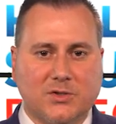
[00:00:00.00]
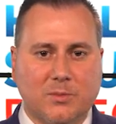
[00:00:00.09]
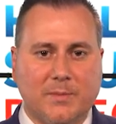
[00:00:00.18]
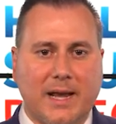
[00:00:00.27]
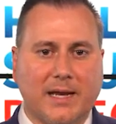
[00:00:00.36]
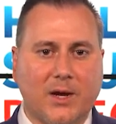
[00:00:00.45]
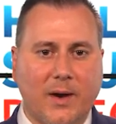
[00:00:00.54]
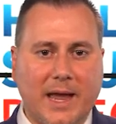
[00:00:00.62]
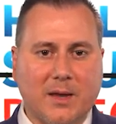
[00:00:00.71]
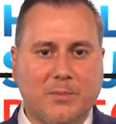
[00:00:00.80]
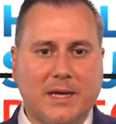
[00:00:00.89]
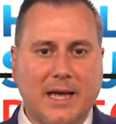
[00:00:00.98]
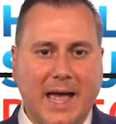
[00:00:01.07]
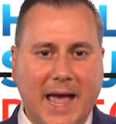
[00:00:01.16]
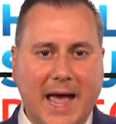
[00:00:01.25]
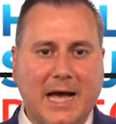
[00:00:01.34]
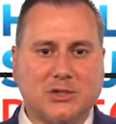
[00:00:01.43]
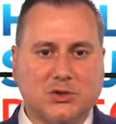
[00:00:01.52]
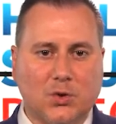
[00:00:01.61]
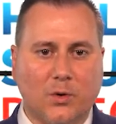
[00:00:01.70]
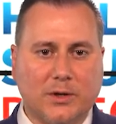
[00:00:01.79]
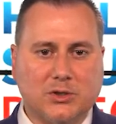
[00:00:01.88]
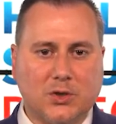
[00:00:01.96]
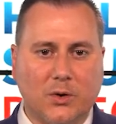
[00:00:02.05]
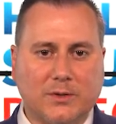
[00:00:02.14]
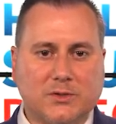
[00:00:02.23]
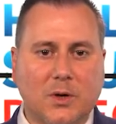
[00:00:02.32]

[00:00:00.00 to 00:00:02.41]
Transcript: to Medicare A and B as your insurance.